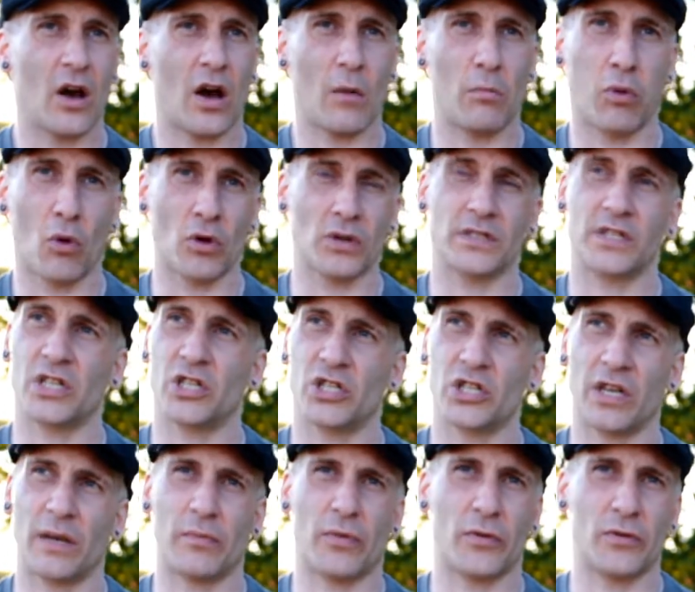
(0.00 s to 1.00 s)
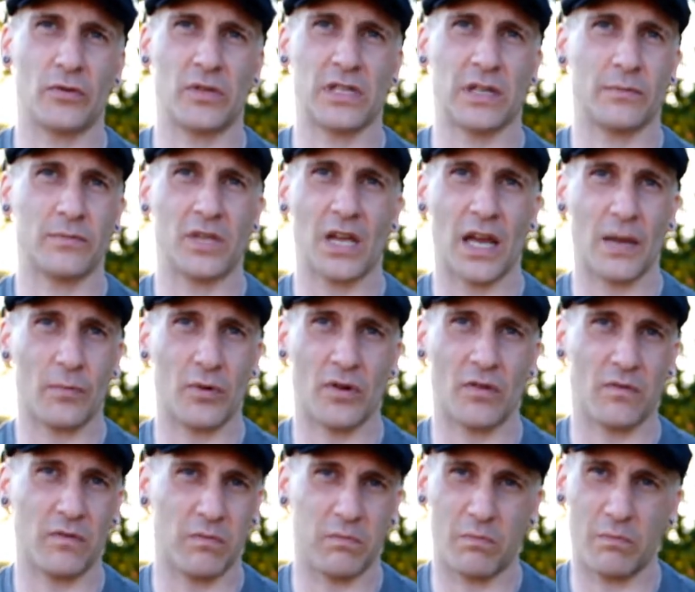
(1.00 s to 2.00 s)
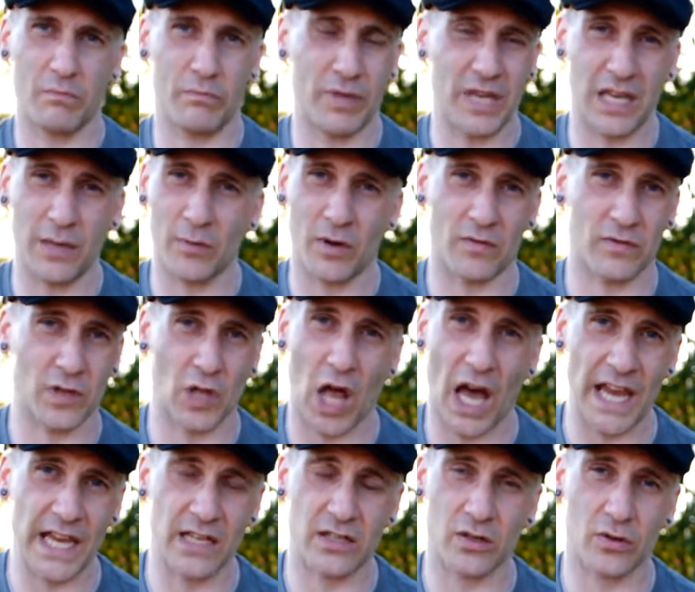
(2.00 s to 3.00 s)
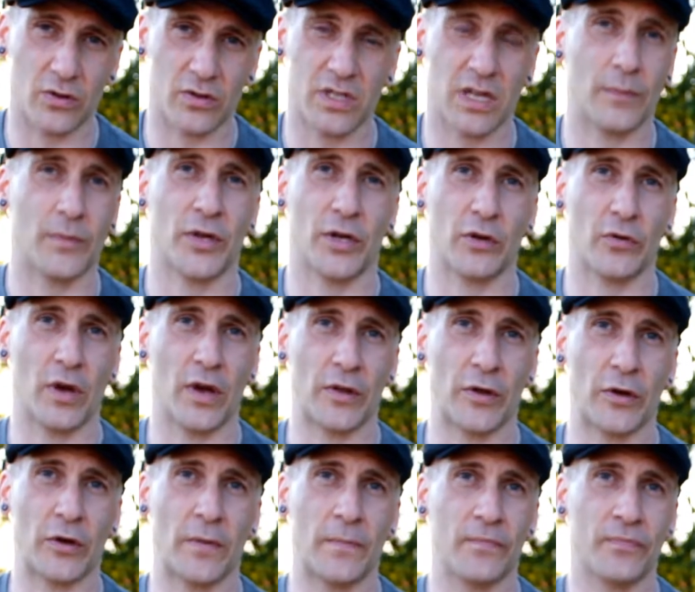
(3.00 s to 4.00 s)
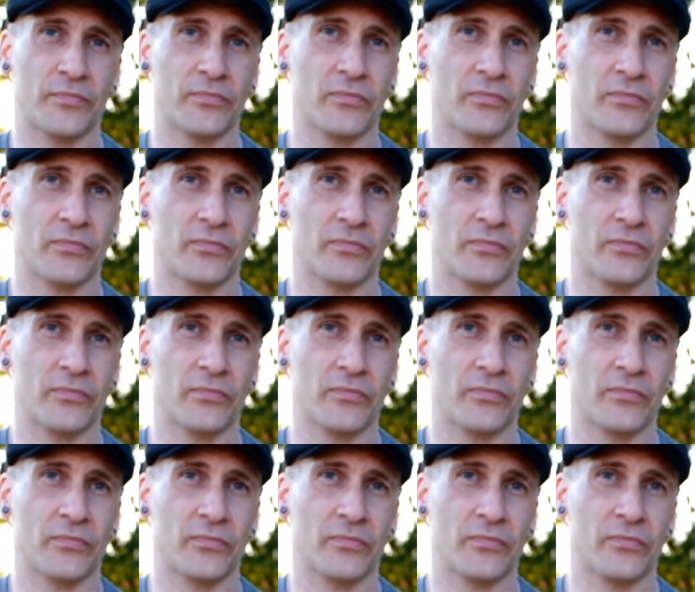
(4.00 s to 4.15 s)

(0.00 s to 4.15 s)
aboard this ship through some type of beam of light or something or other.